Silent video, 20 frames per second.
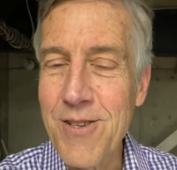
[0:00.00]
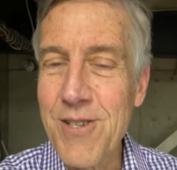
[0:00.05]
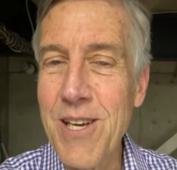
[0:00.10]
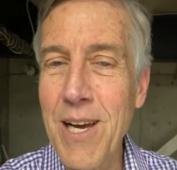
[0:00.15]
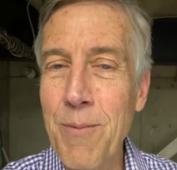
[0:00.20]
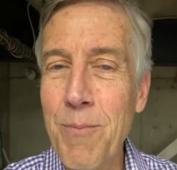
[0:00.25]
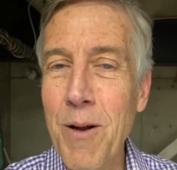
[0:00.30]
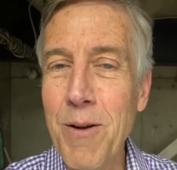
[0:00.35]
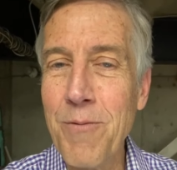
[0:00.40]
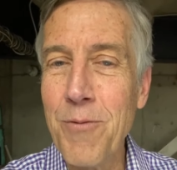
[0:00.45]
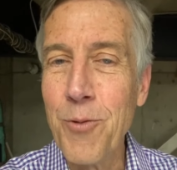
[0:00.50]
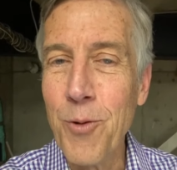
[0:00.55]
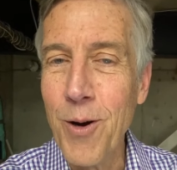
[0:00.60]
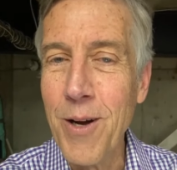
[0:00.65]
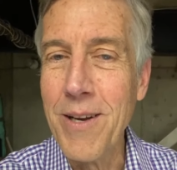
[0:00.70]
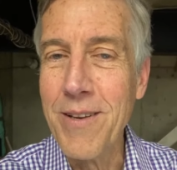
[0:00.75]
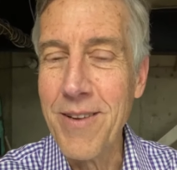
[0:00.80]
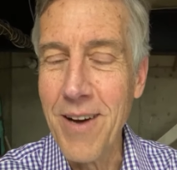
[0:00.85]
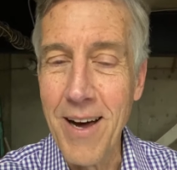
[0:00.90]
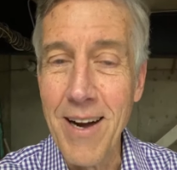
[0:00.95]
Sigmund
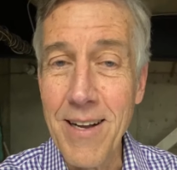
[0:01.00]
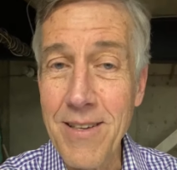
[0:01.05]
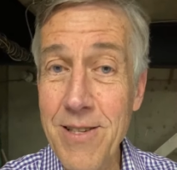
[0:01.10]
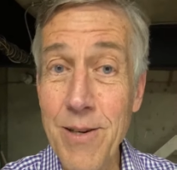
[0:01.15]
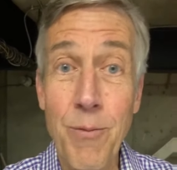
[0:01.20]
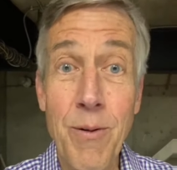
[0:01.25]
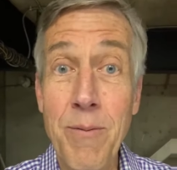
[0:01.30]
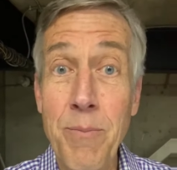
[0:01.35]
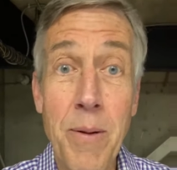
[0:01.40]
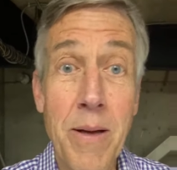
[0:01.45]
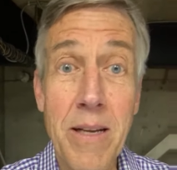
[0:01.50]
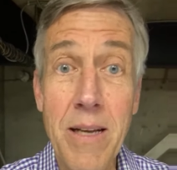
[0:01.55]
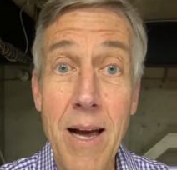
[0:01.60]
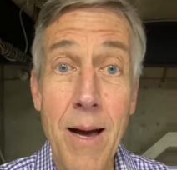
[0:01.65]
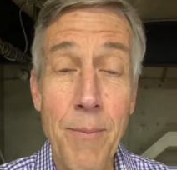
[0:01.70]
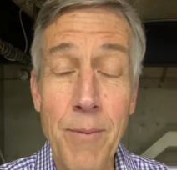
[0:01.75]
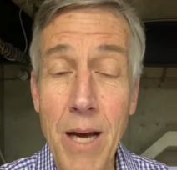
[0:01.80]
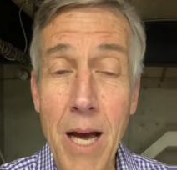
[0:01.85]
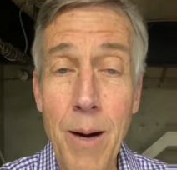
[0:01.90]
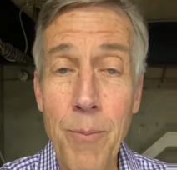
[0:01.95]
Freud taught us, and we've been
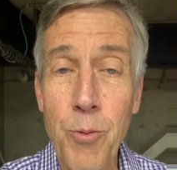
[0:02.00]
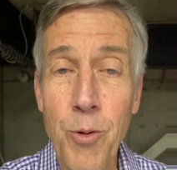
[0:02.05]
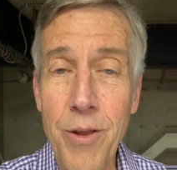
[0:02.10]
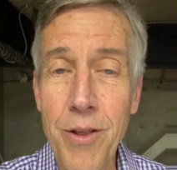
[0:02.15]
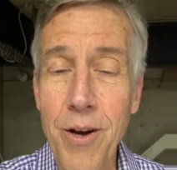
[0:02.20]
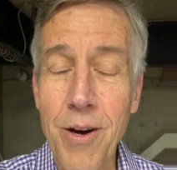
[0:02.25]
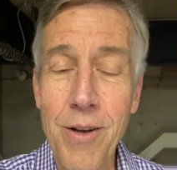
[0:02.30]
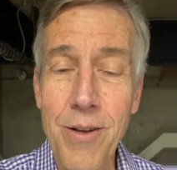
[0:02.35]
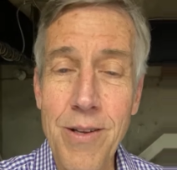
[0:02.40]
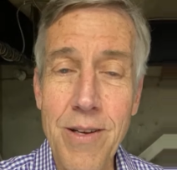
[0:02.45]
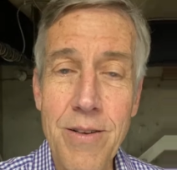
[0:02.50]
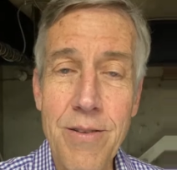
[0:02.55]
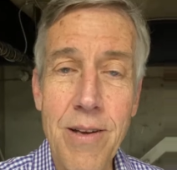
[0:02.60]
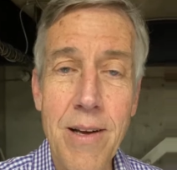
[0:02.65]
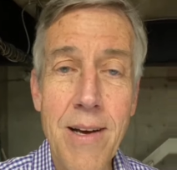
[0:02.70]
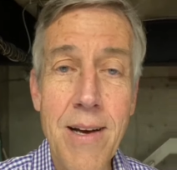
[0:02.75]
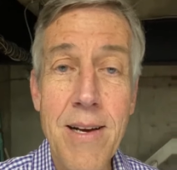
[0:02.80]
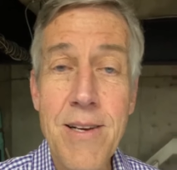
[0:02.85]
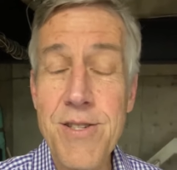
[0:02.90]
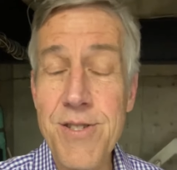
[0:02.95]
coming up with all these
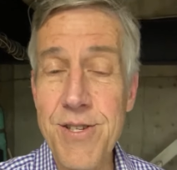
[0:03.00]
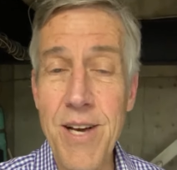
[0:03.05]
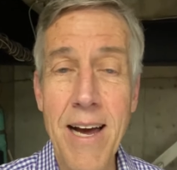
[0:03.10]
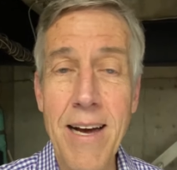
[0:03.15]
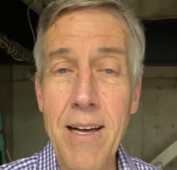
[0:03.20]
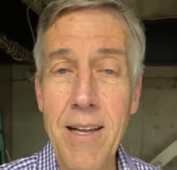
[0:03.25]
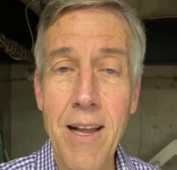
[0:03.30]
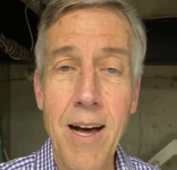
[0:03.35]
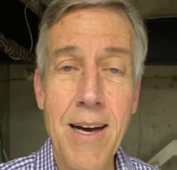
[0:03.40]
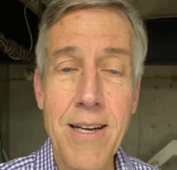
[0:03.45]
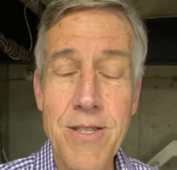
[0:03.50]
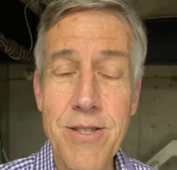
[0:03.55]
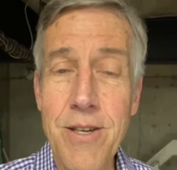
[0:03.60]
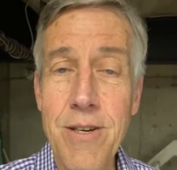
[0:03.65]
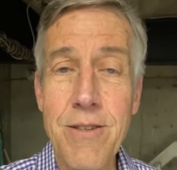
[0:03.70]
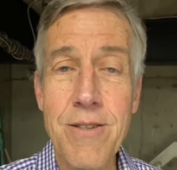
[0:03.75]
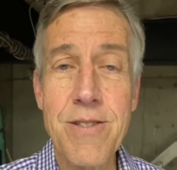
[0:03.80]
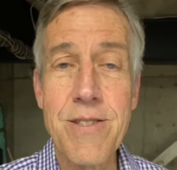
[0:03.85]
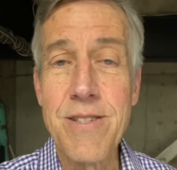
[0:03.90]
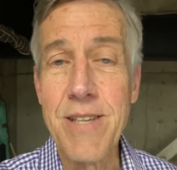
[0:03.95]

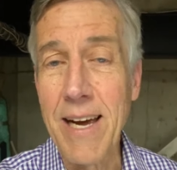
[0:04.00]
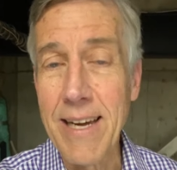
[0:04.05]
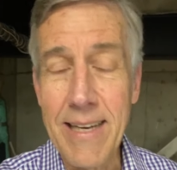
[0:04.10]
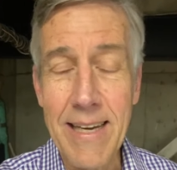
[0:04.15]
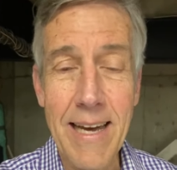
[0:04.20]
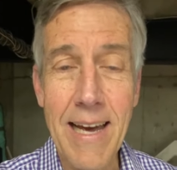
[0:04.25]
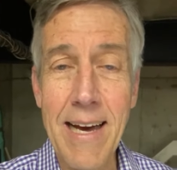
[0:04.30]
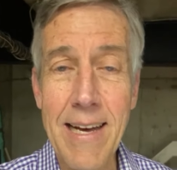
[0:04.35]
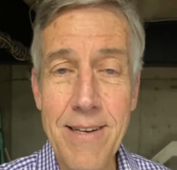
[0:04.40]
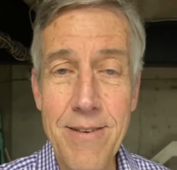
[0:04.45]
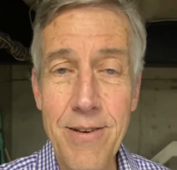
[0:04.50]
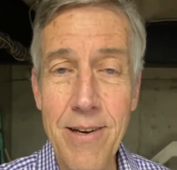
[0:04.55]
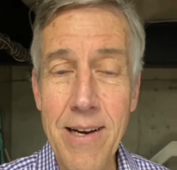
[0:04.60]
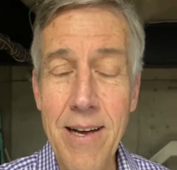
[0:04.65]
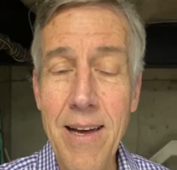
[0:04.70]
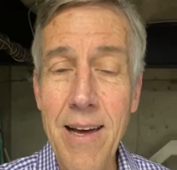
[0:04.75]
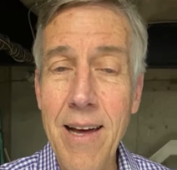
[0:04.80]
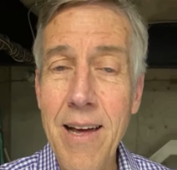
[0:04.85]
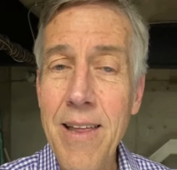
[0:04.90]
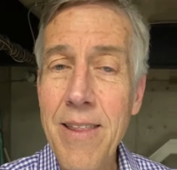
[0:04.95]
psychological,
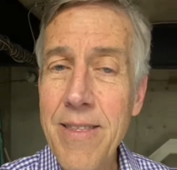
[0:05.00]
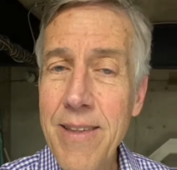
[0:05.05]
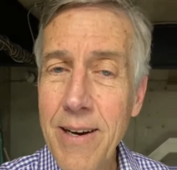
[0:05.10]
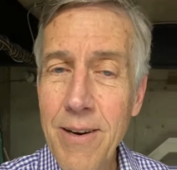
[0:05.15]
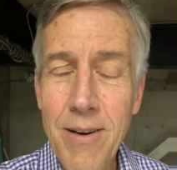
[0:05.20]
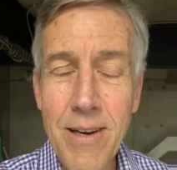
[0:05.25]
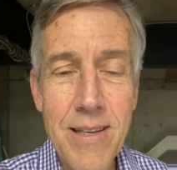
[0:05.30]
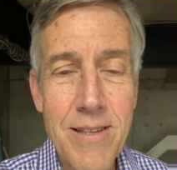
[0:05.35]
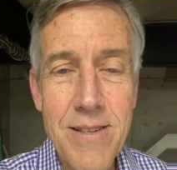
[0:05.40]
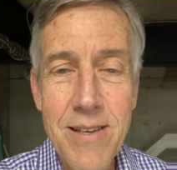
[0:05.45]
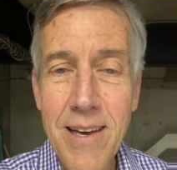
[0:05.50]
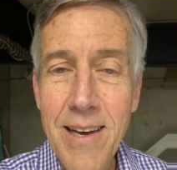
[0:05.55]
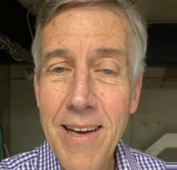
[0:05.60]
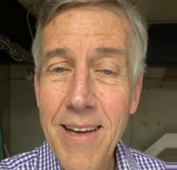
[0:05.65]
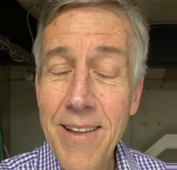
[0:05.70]
psychiatric theories